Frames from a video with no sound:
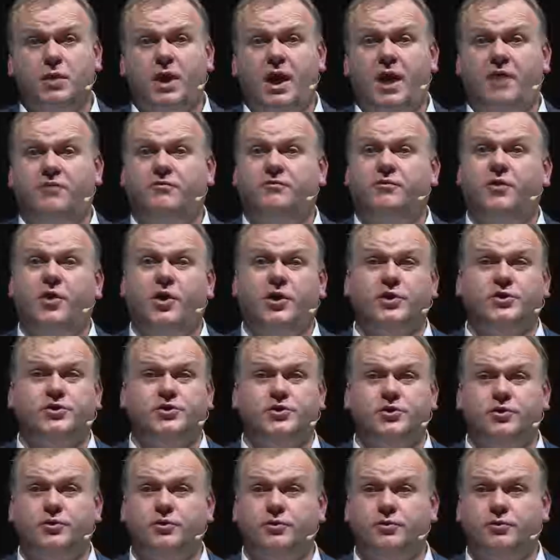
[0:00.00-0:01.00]
and
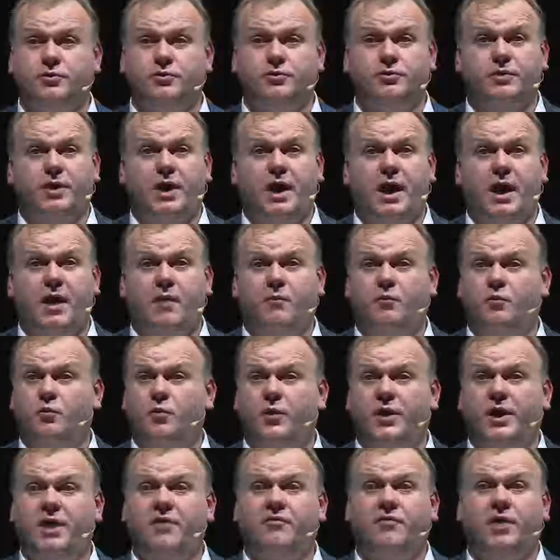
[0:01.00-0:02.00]
fine-tuned
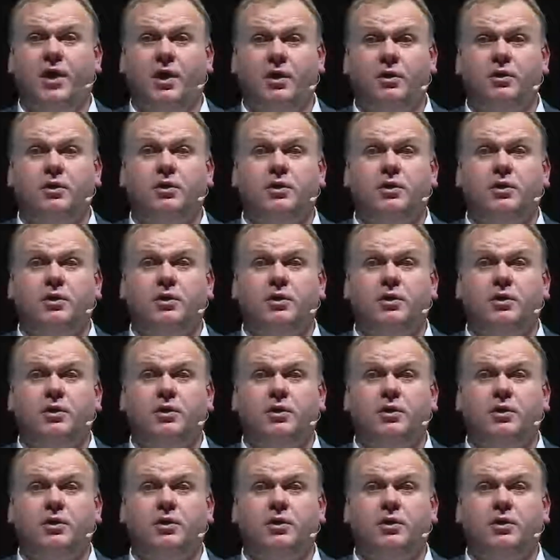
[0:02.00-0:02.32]
whenever